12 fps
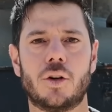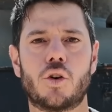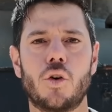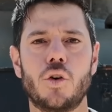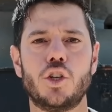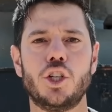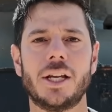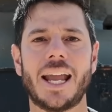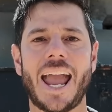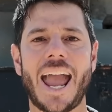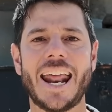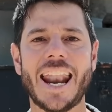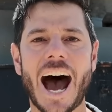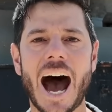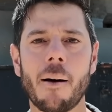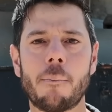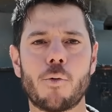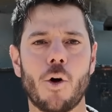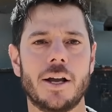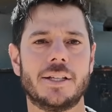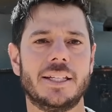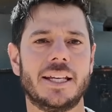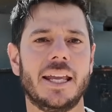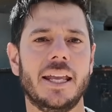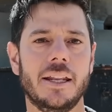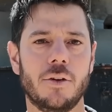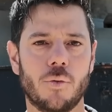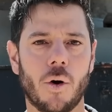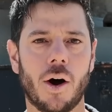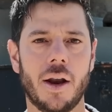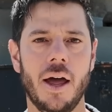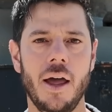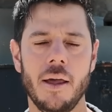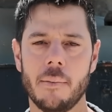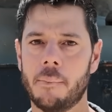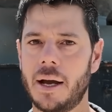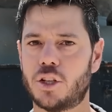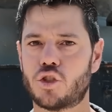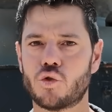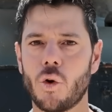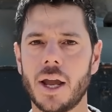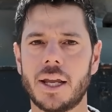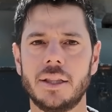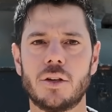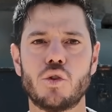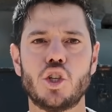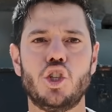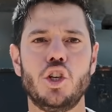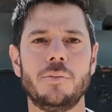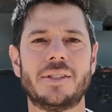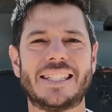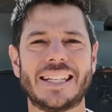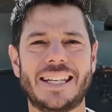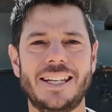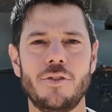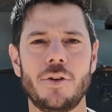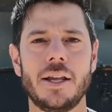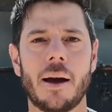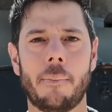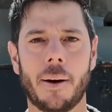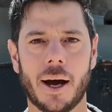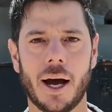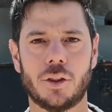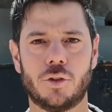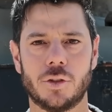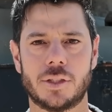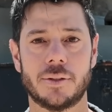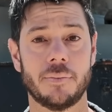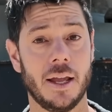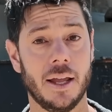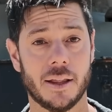encouraging an uprising in Iran by striking the regime's security apparatus.